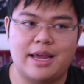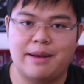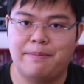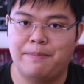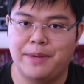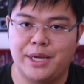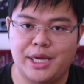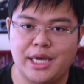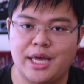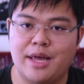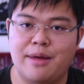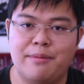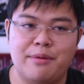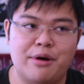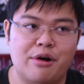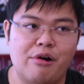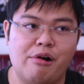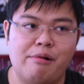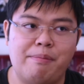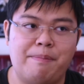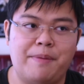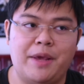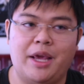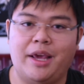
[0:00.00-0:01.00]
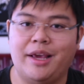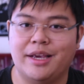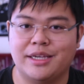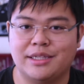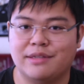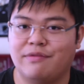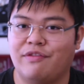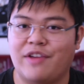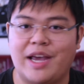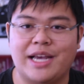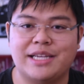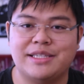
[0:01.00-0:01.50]
and become OP
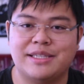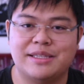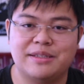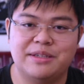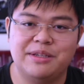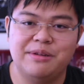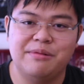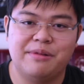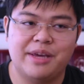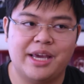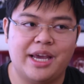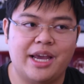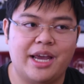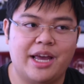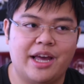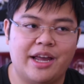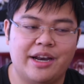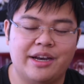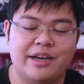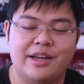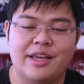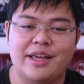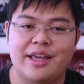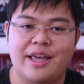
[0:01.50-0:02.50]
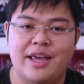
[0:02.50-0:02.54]
as fast as you can,